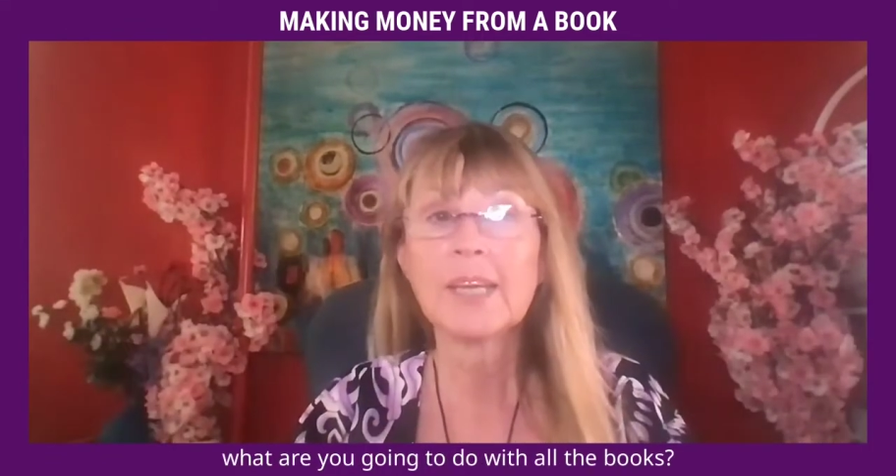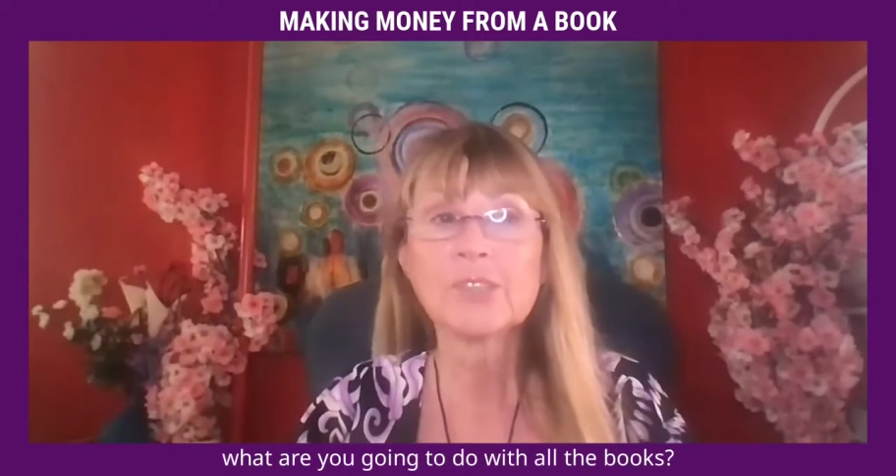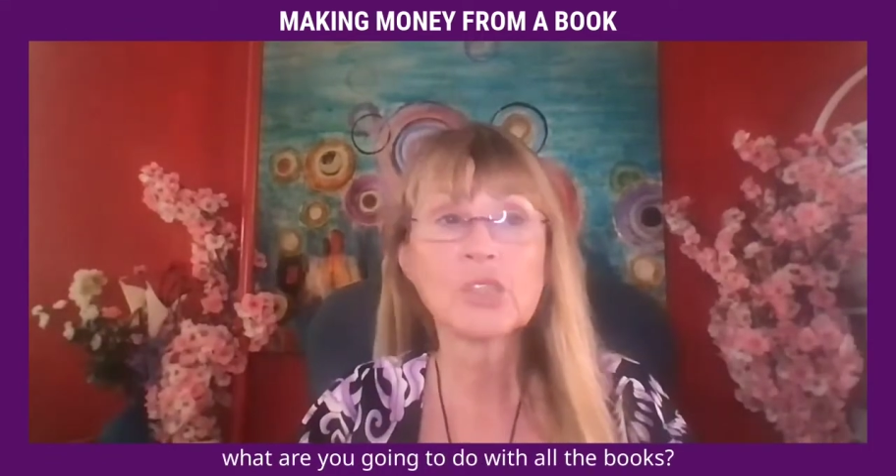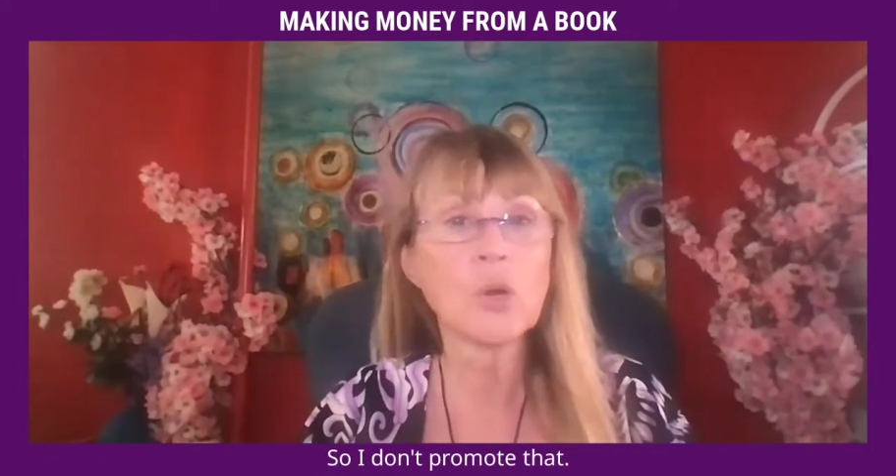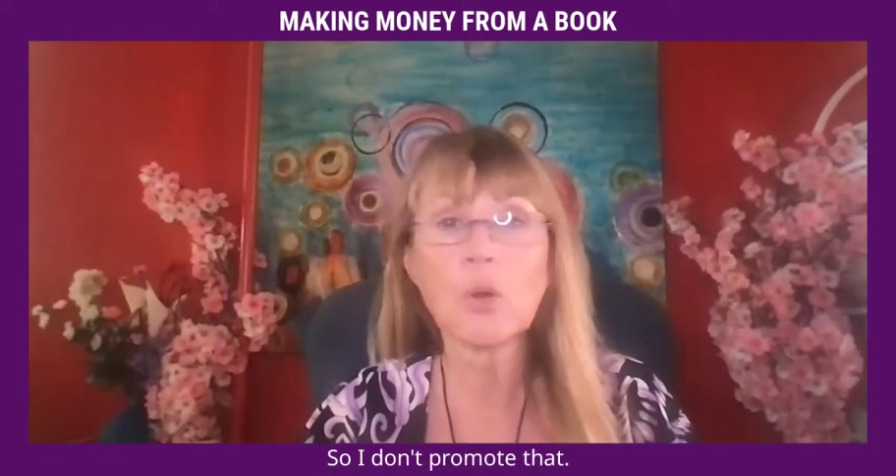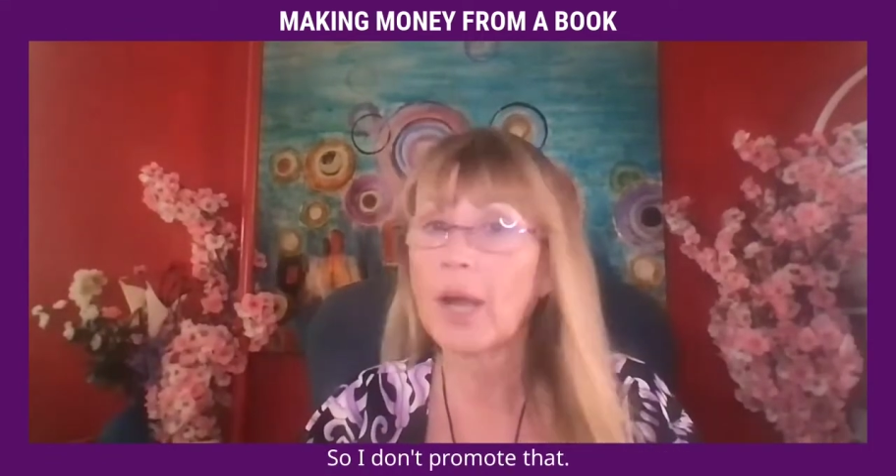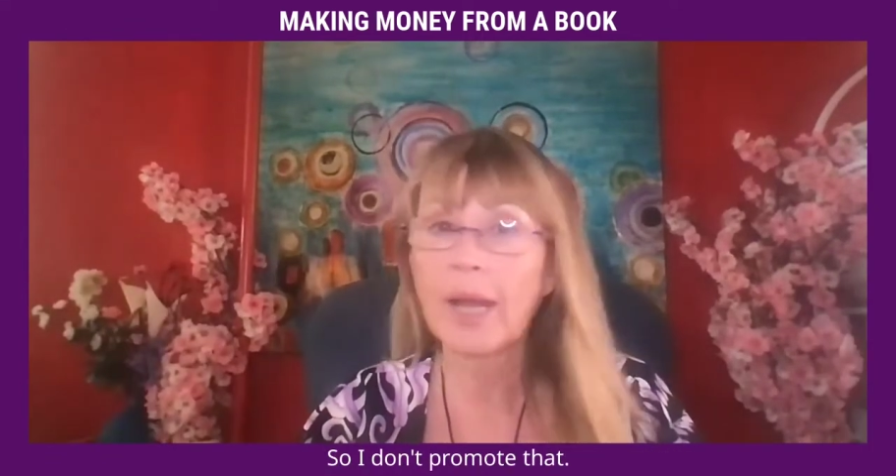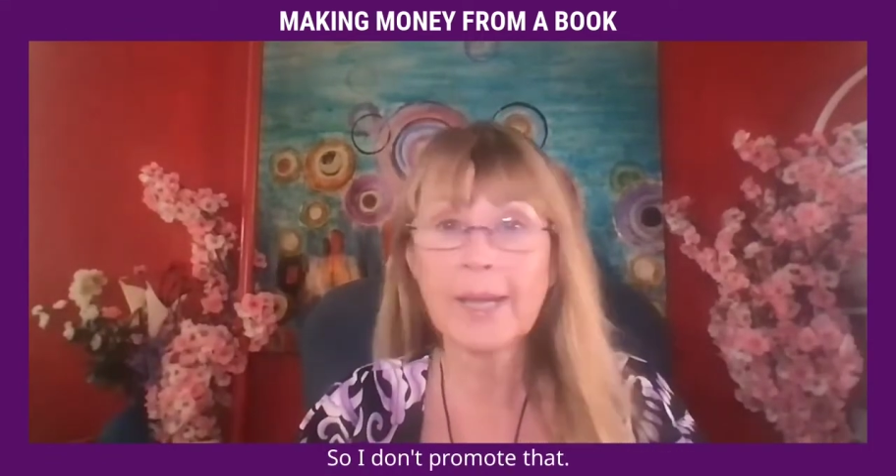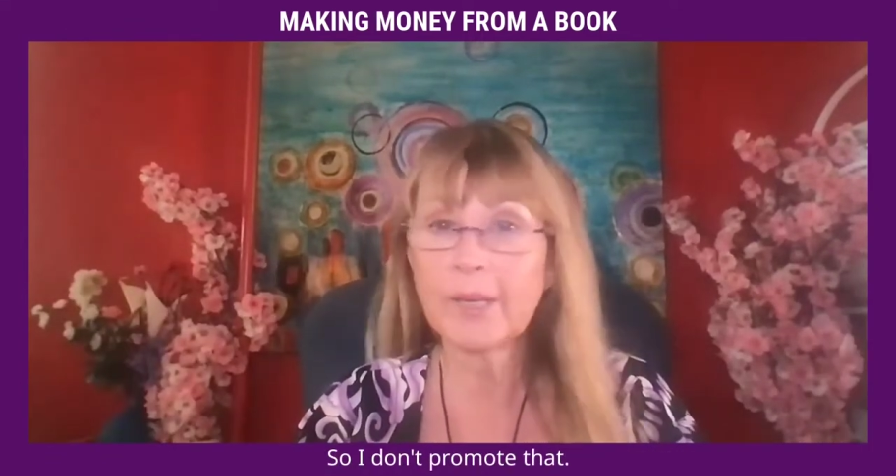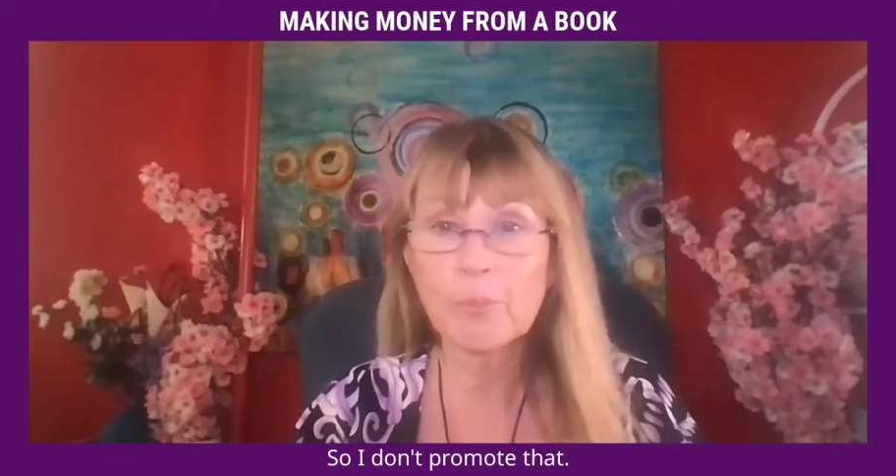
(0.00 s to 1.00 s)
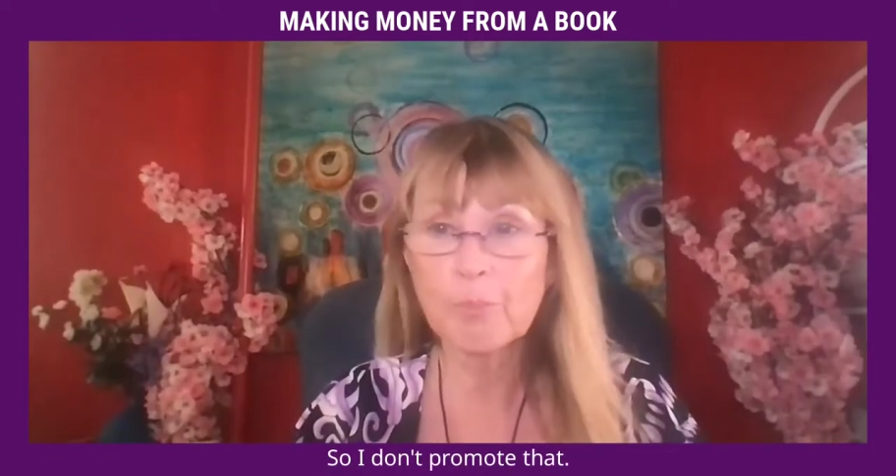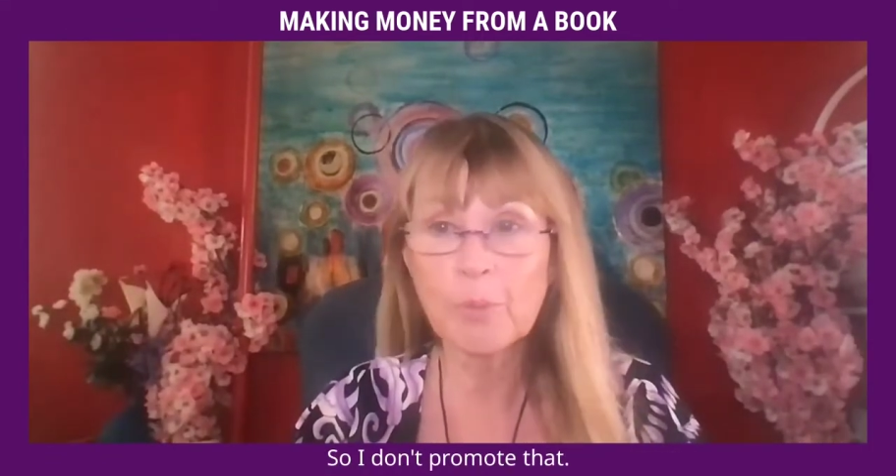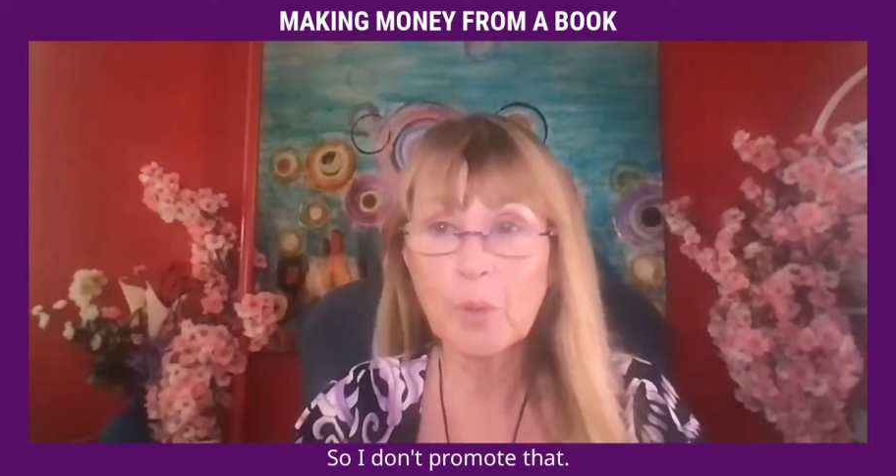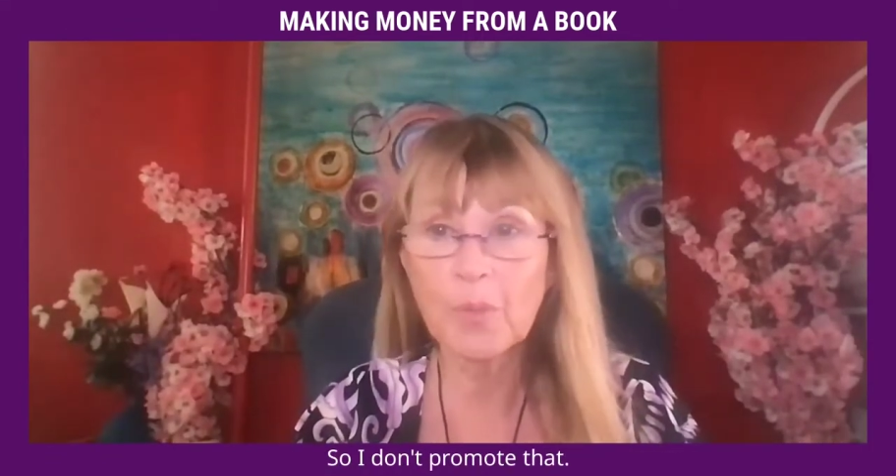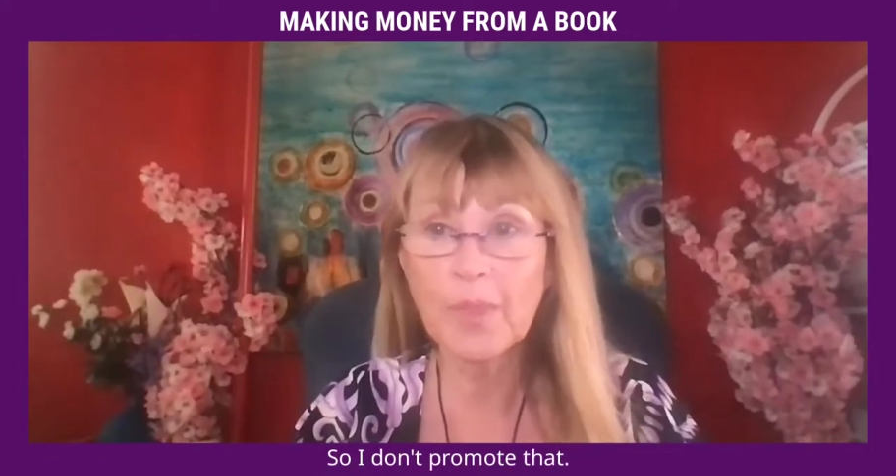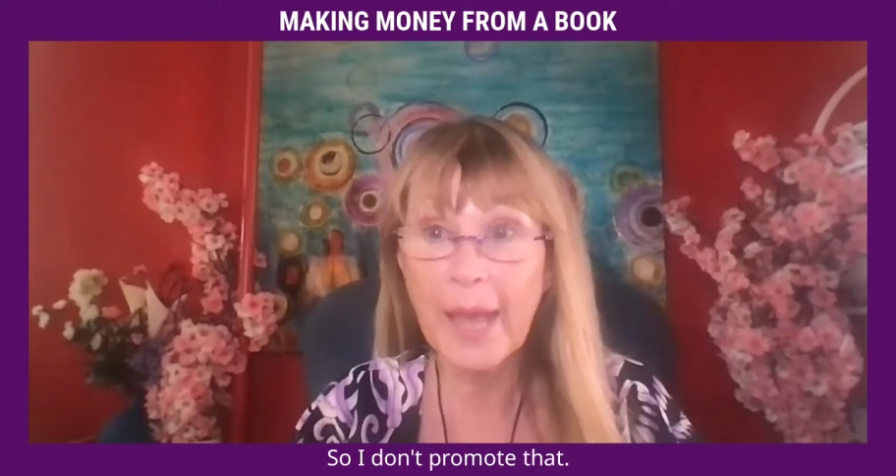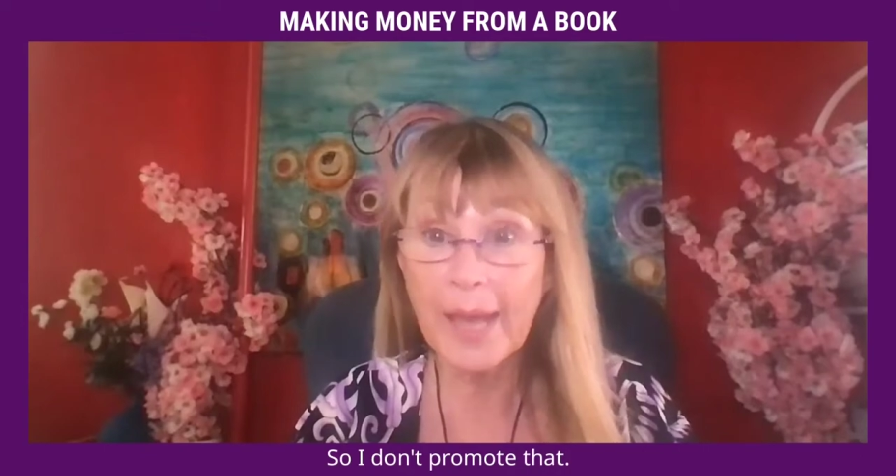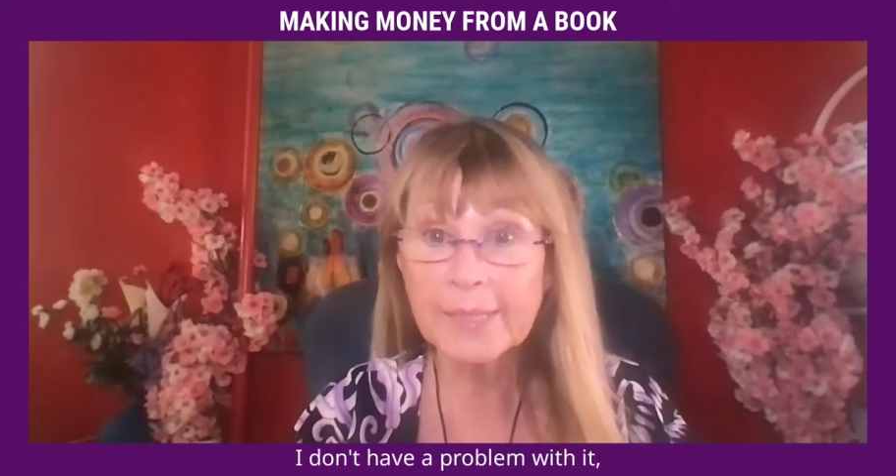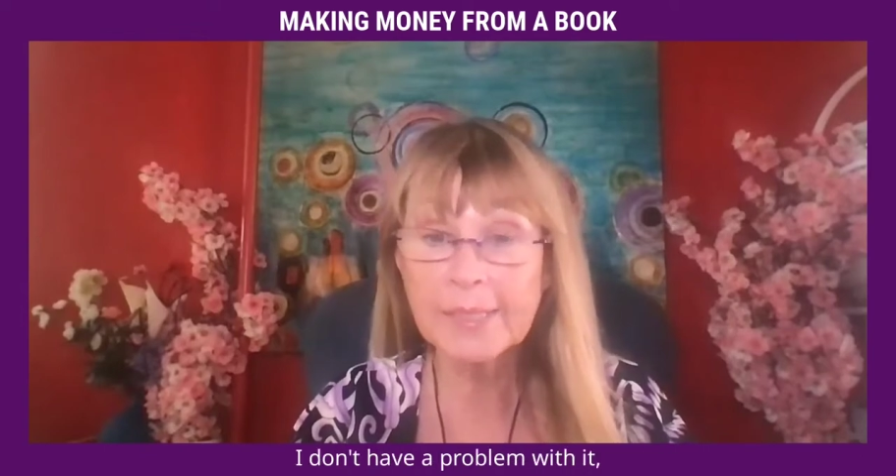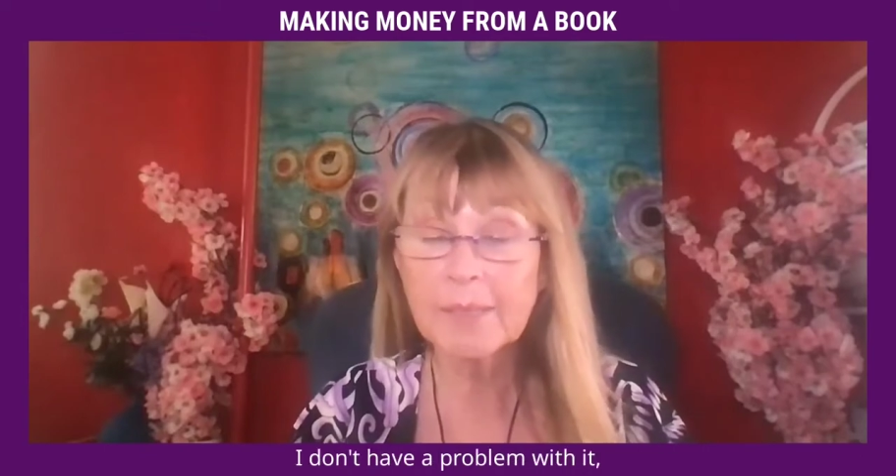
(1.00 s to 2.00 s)
So I don't promote
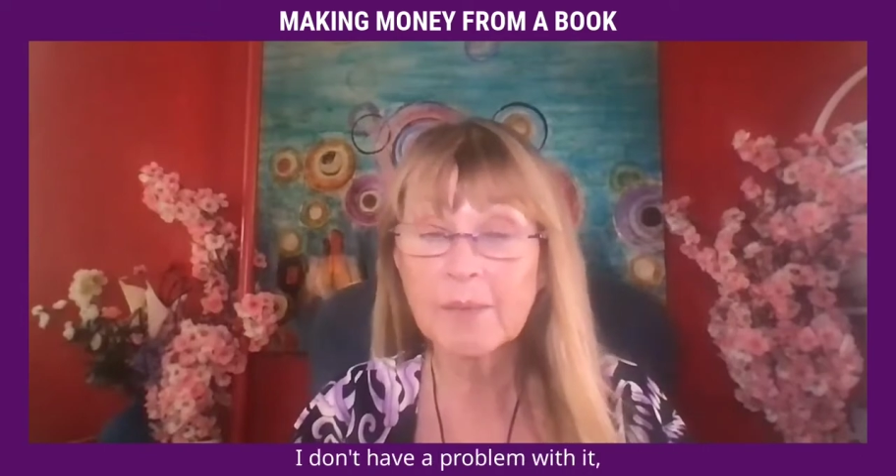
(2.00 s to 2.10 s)
that.